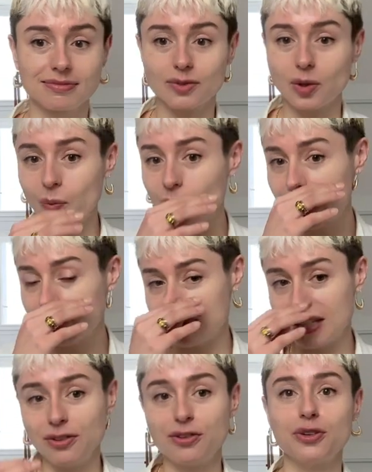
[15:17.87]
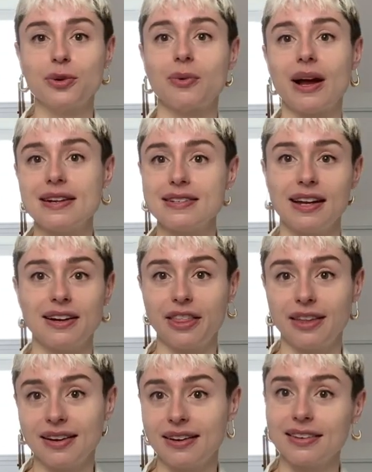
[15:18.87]
what it means to write and
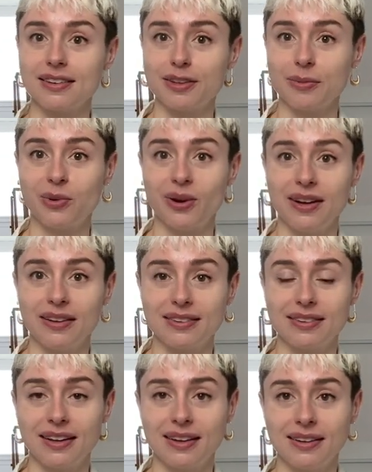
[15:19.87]
think in some ways.